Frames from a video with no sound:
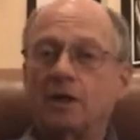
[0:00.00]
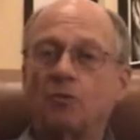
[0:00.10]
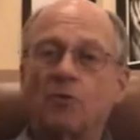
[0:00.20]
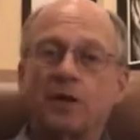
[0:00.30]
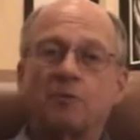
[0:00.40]

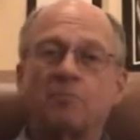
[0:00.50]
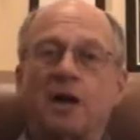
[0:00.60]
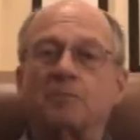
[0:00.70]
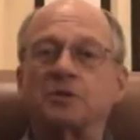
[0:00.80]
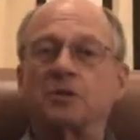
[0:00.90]
One of the
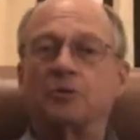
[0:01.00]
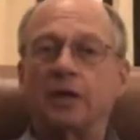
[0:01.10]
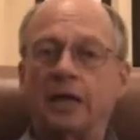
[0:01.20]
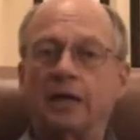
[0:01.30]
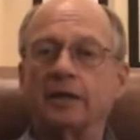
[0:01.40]
problems in
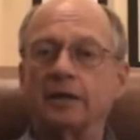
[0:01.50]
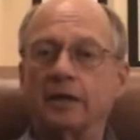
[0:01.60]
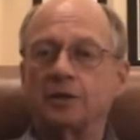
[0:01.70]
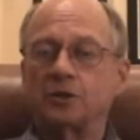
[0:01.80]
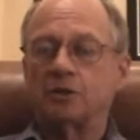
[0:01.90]
reading
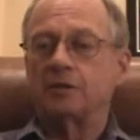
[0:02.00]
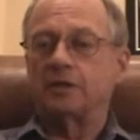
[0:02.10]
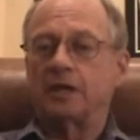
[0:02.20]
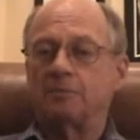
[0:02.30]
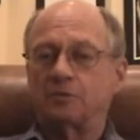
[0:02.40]
in certain
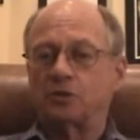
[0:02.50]
types